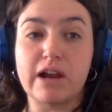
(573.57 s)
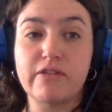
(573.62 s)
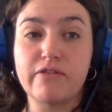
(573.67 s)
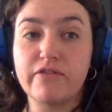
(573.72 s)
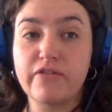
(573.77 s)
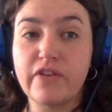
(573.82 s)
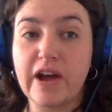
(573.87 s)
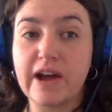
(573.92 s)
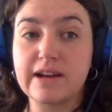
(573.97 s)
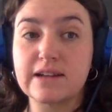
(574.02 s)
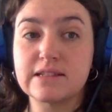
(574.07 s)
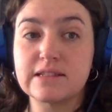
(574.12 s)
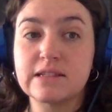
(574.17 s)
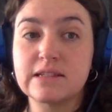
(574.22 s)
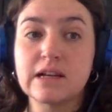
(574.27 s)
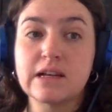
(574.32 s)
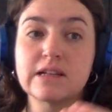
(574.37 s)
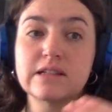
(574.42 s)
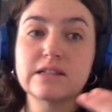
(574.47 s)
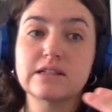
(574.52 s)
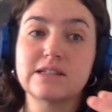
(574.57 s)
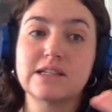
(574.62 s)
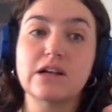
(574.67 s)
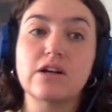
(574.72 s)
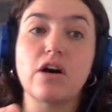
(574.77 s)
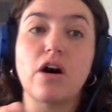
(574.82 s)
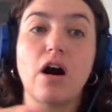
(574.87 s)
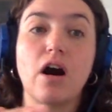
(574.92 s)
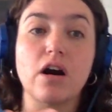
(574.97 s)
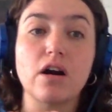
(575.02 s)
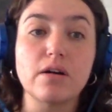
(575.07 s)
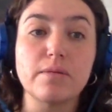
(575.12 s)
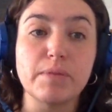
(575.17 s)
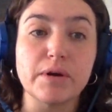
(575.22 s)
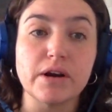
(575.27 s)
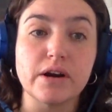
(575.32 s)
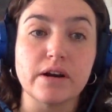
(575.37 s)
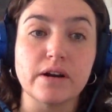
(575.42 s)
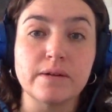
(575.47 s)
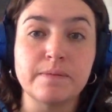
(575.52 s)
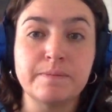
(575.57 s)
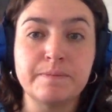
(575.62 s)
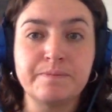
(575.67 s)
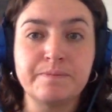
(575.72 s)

effects, still harbor